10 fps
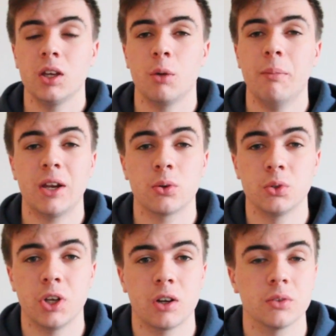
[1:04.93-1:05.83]

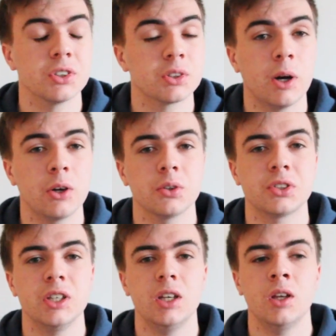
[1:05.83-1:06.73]
medical journals as well. You'll
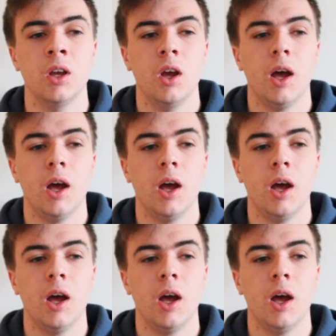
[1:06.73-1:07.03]
see